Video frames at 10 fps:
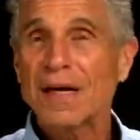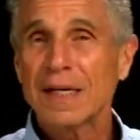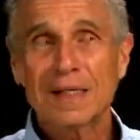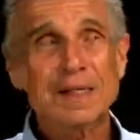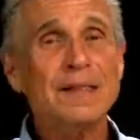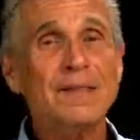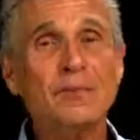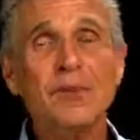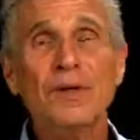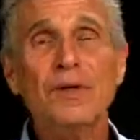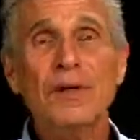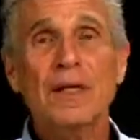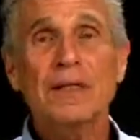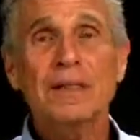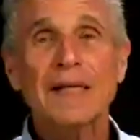And this is where
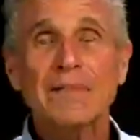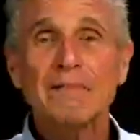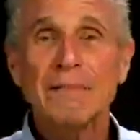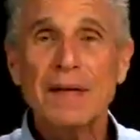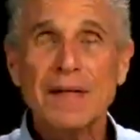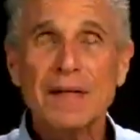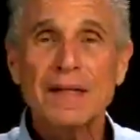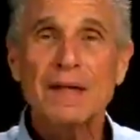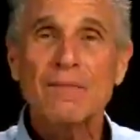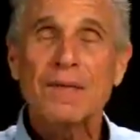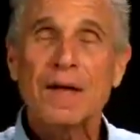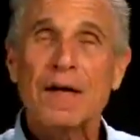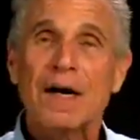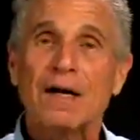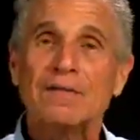that myth
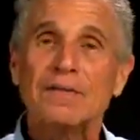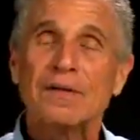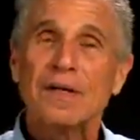of